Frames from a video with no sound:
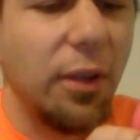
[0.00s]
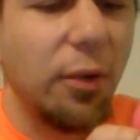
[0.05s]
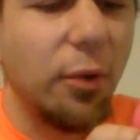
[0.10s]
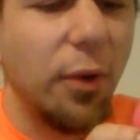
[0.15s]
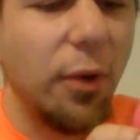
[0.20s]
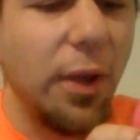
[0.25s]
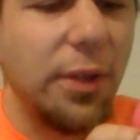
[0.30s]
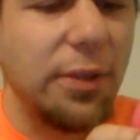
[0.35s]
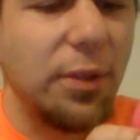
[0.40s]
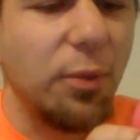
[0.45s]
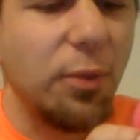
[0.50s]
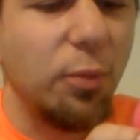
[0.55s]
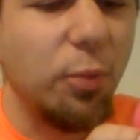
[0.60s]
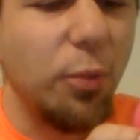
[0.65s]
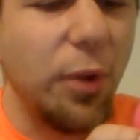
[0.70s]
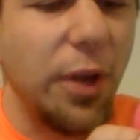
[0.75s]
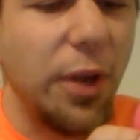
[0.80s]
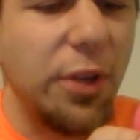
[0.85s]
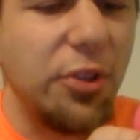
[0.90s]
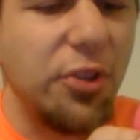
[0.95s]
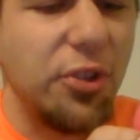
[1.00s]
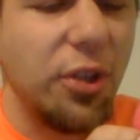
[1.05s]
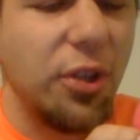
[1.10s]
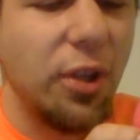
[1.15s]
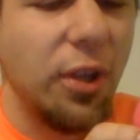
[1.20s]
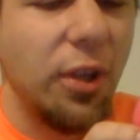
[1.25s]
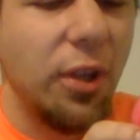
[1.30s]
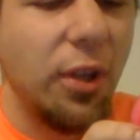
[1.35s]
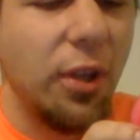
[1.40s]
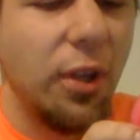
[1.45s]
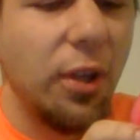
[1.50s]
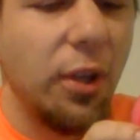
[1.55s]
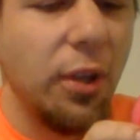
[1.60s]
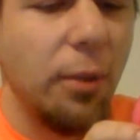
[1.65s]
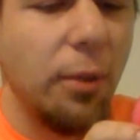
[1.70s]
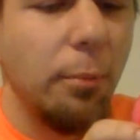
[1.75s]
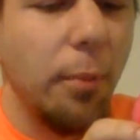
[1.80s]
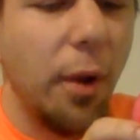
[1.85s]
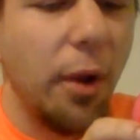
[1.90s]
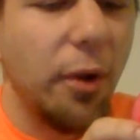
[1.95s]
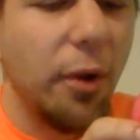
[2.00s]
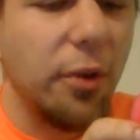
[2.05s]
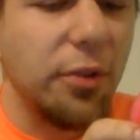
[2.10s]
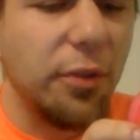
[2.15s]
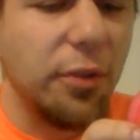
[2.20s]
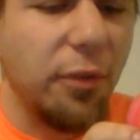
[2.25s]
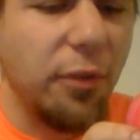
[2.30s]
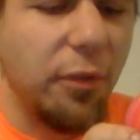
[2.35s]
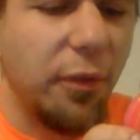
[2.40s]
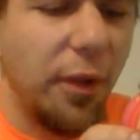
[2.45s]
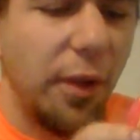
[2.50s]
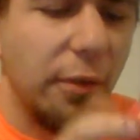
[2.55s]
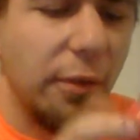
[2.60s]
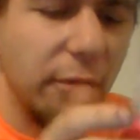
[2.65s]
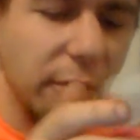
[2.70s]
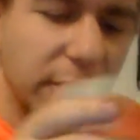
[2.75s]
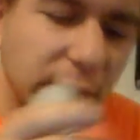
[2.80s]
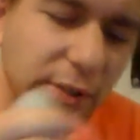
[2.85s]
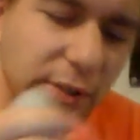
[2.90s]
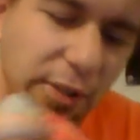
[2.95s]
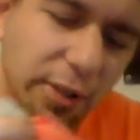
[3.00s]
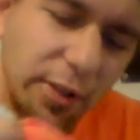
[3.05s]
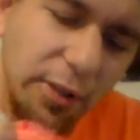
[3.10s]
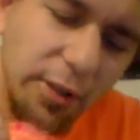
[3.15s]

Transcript: creates a rich marriage of flavors.